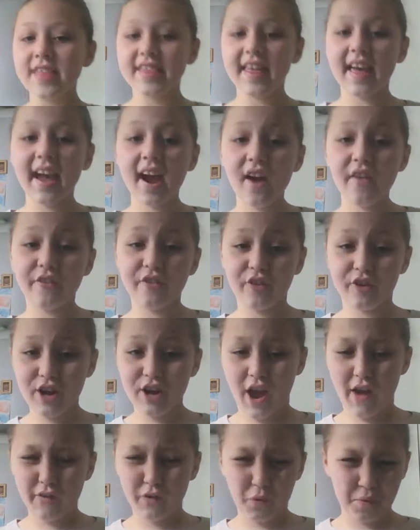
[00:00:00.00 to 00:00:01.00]
They are for
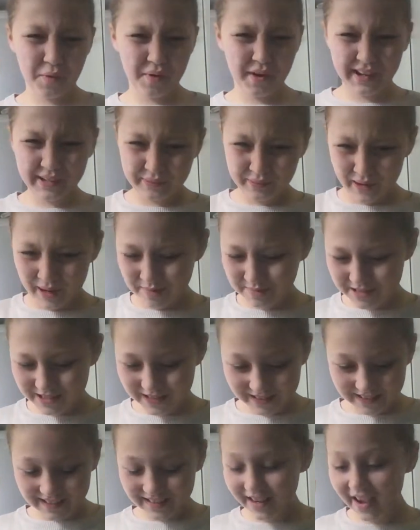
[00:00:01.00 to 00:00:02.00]
another one I'm
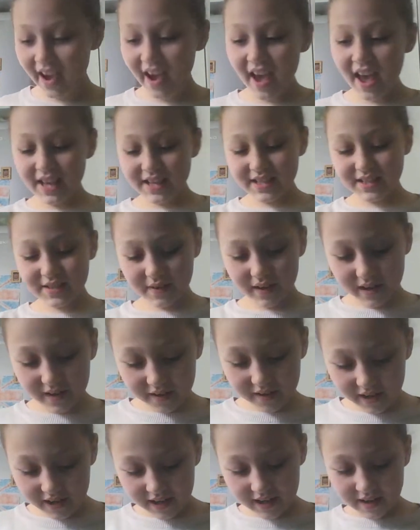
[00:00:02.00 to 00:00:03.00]
doing as
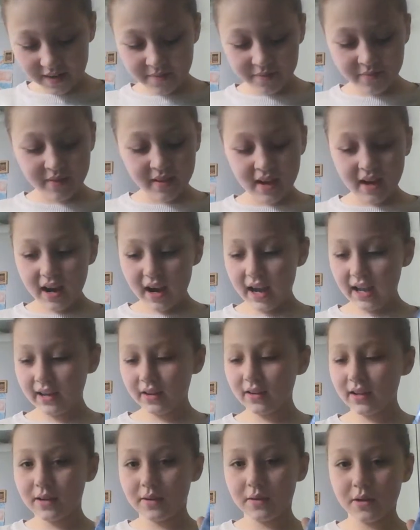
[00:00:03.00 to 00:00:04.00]
well. Um, I
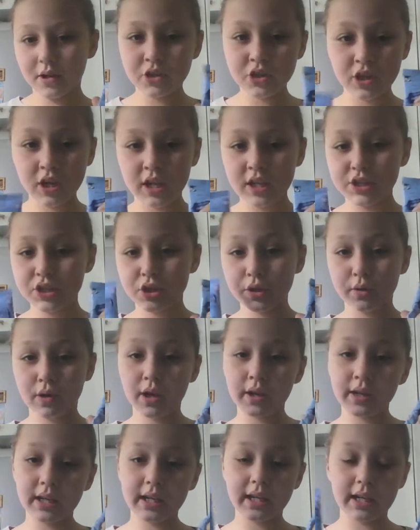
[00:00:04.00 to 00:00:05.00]
got little hot chocolates. You'll
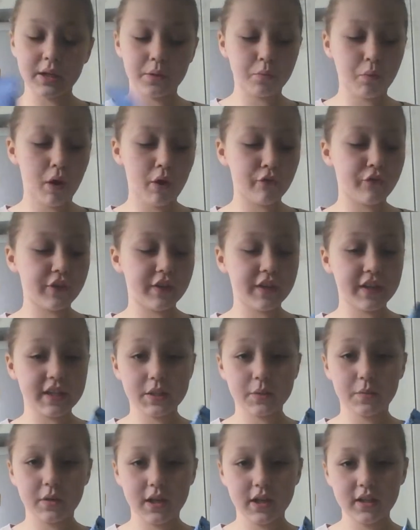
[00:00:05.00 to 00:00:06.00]
only need one for
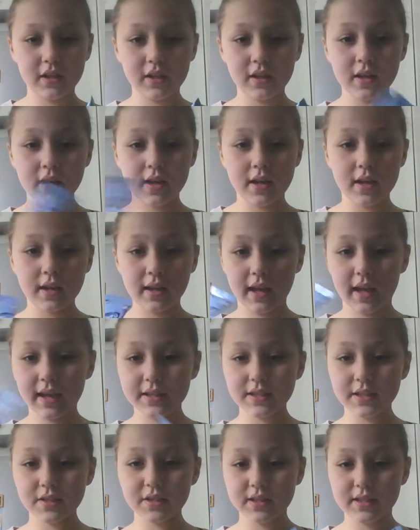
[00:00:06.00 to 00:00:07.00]
this one.
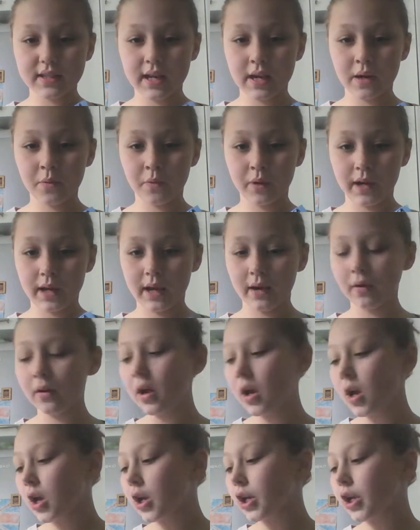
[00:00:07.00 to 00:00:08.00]
Okay, so just take one out.
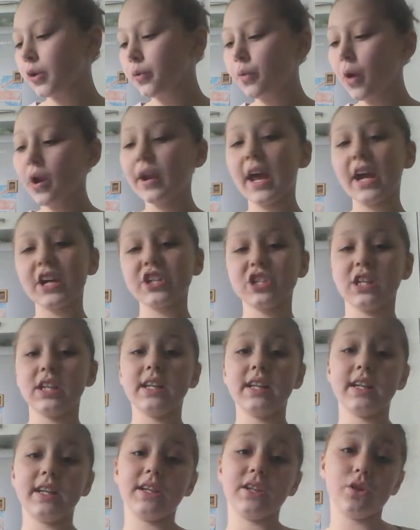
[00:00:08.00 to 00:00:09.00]
You won't
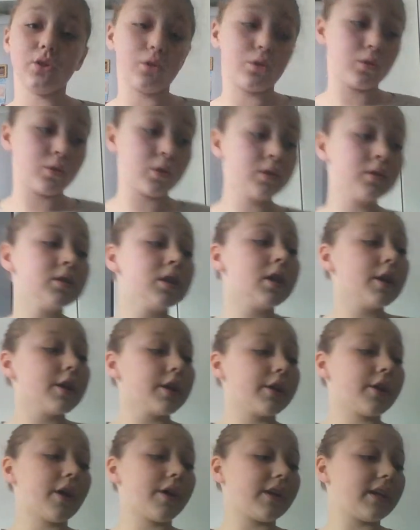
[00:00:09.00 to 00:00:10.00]
actually need it all.
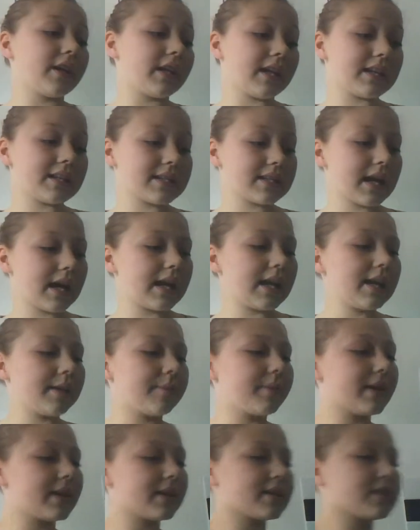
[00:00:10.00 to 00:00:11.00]
You only need a tiny
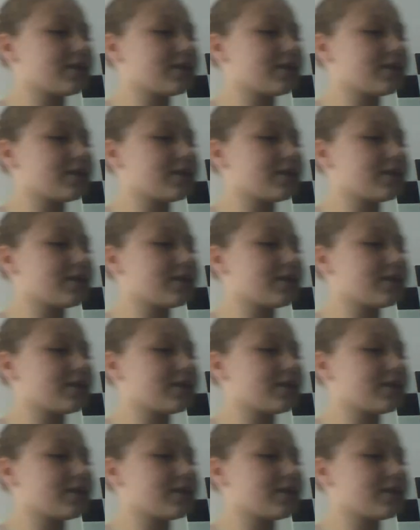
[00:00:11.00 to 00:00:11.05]
bit.